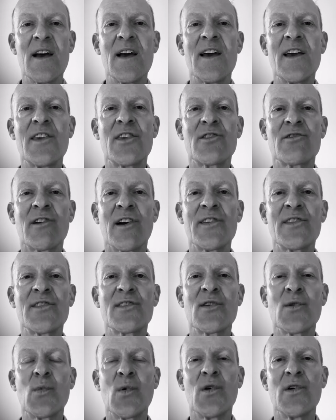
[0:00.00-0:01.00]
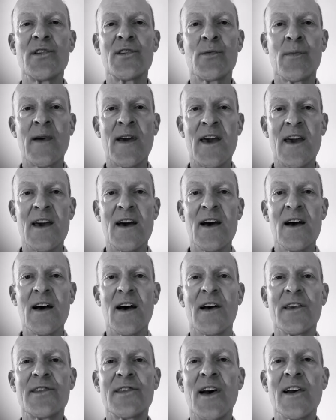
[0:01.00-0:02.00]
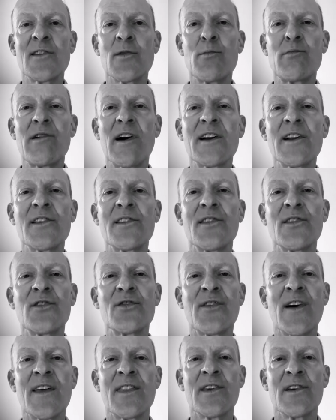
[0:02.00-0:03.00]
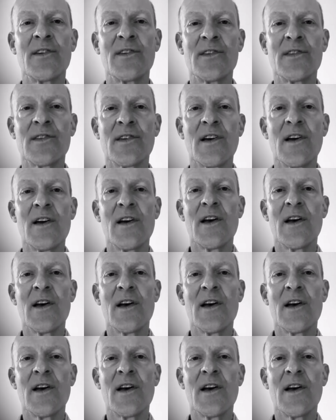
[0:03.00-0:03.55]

He thrusts towards me a set of predator's feathers,